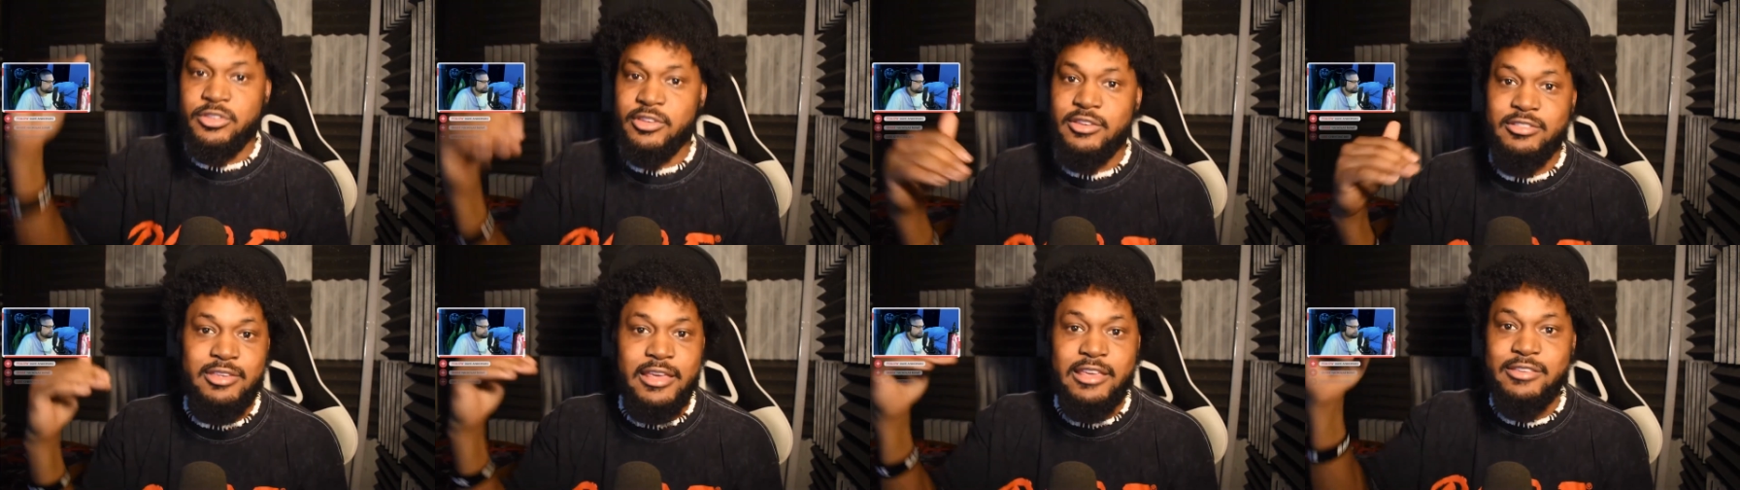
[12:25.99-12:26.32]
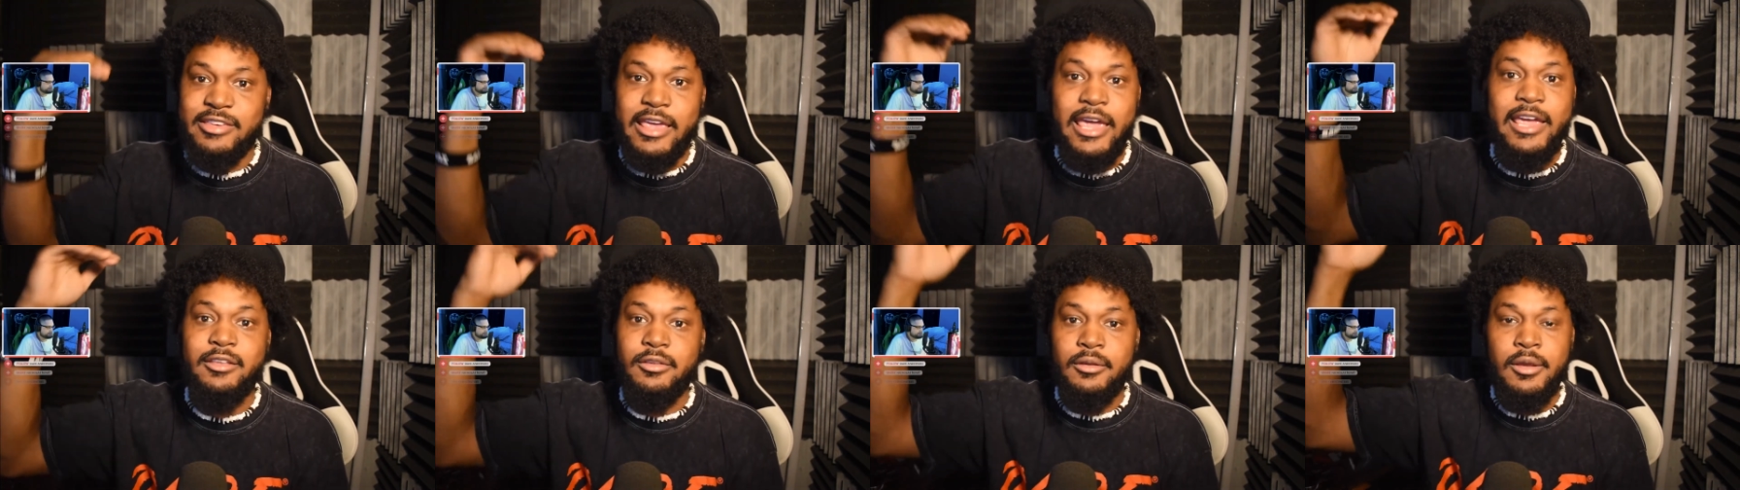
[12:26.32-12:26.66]
he's
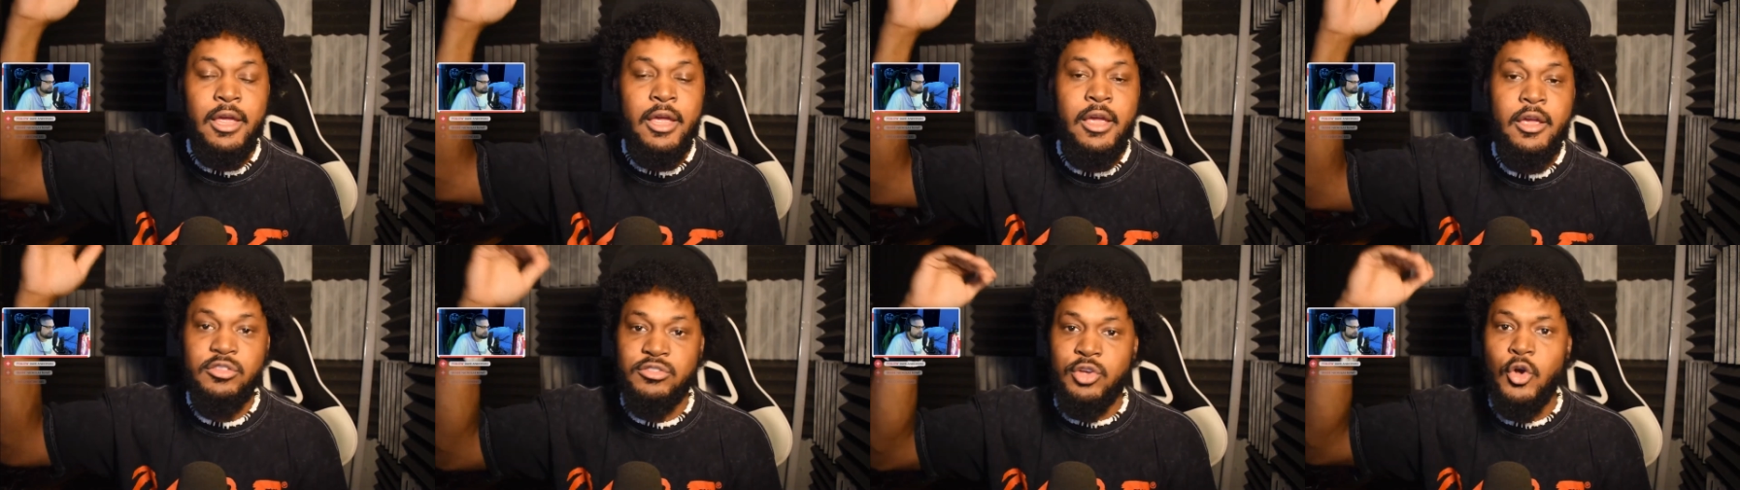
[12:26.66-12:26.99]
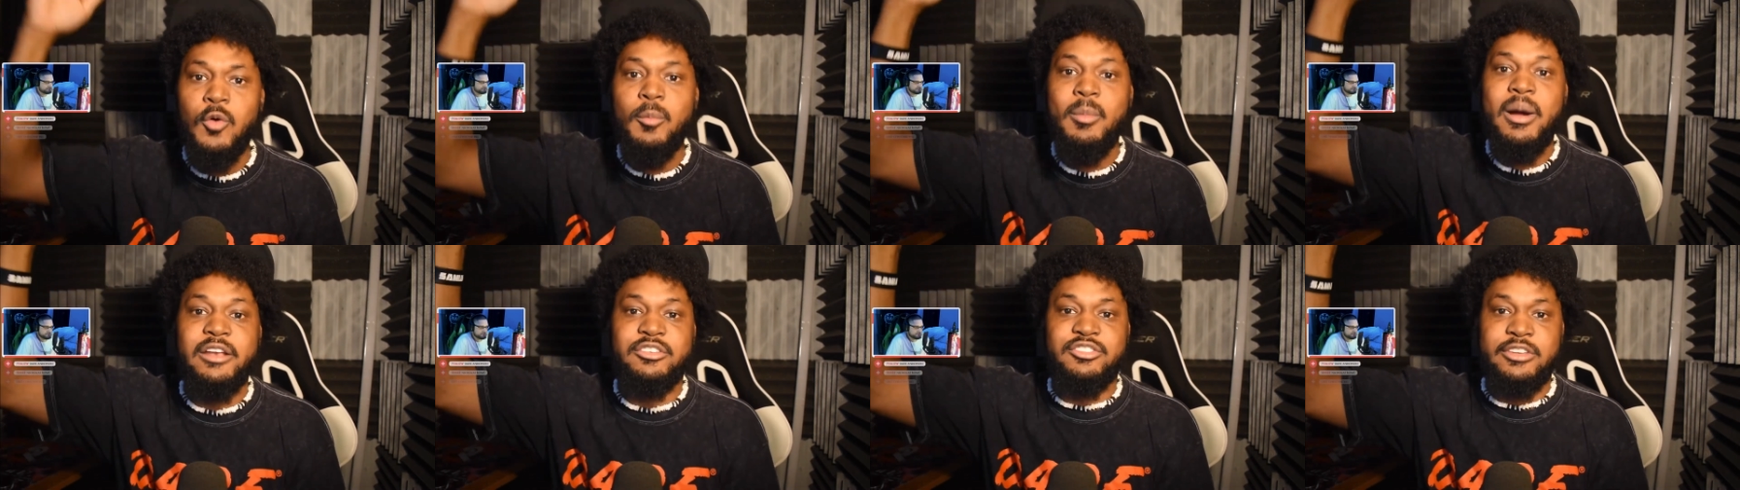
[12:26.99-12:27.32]
getting too
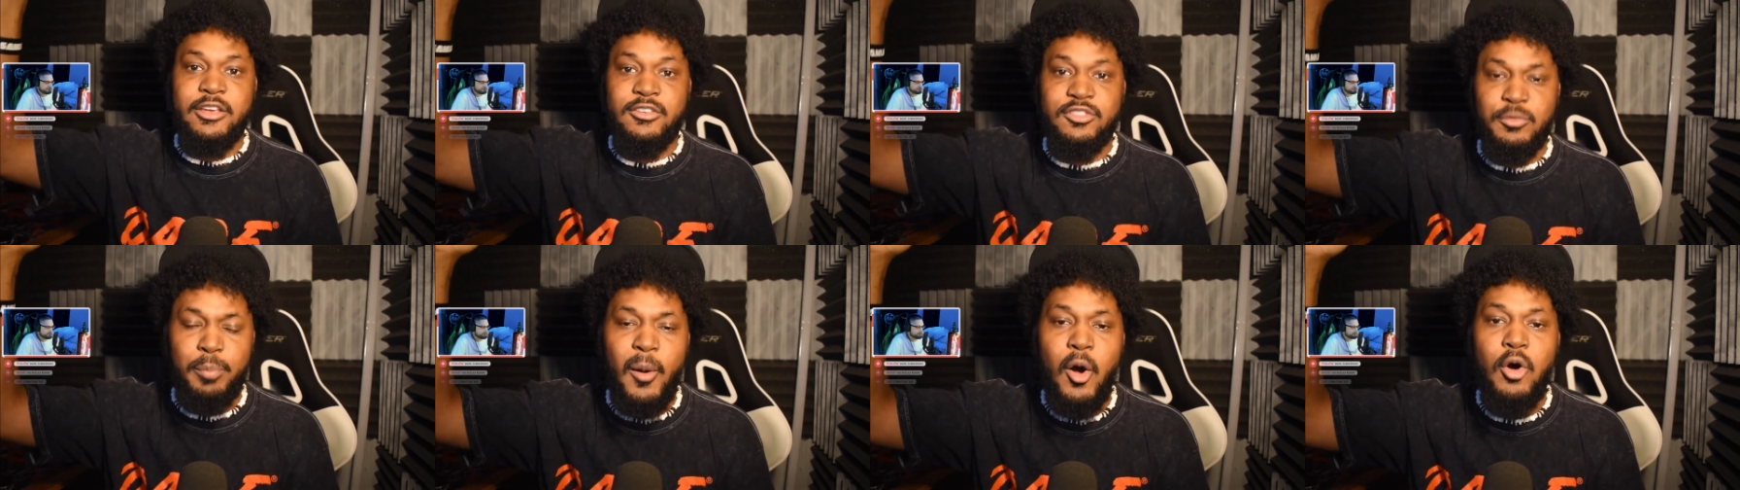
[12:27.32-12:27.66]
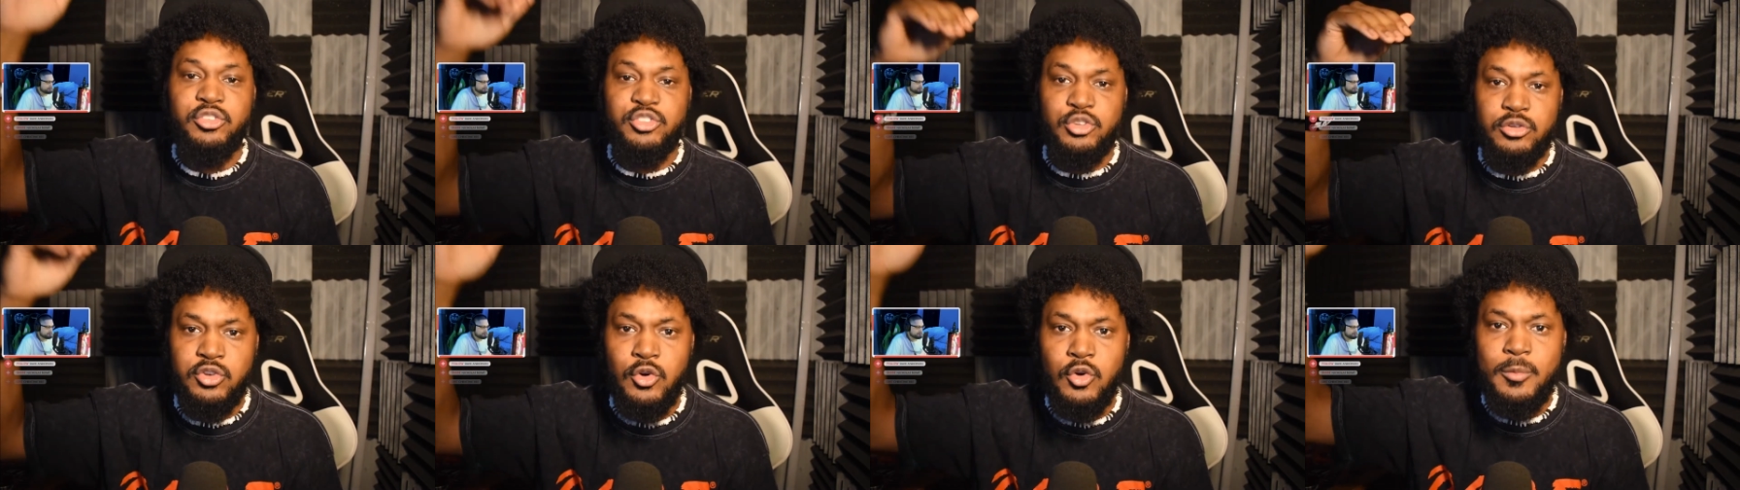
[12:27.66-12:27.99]
much
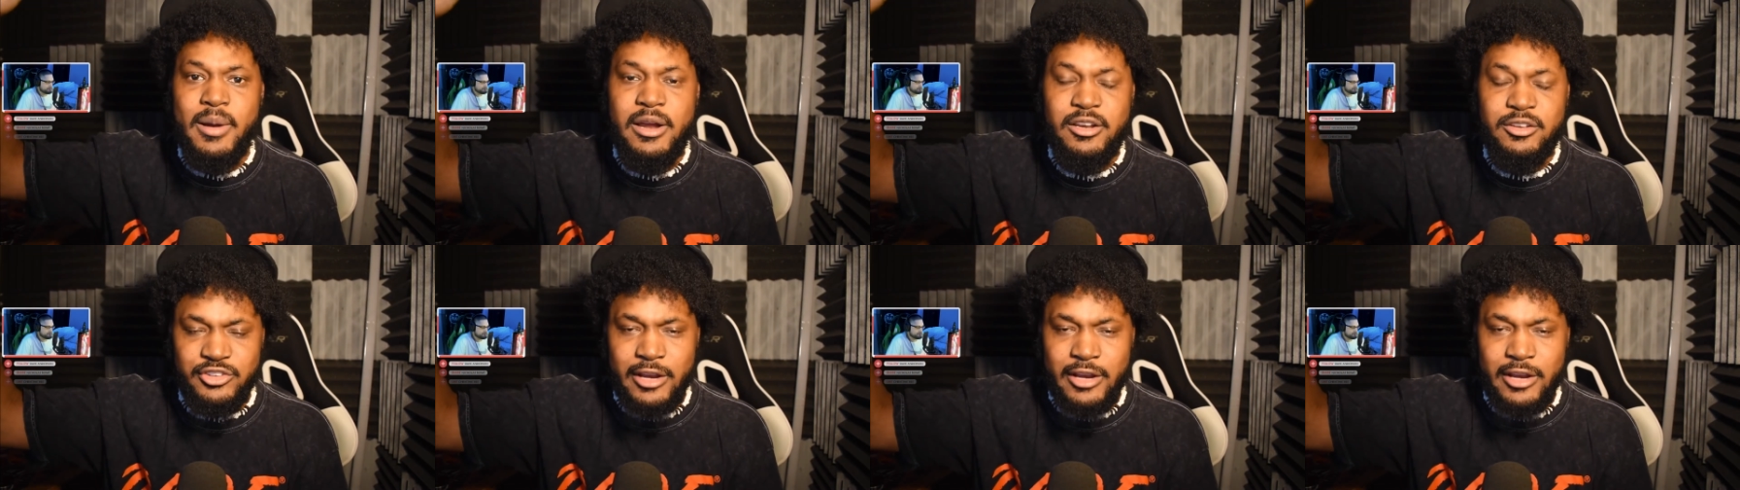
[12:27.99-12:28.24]
exposure, too much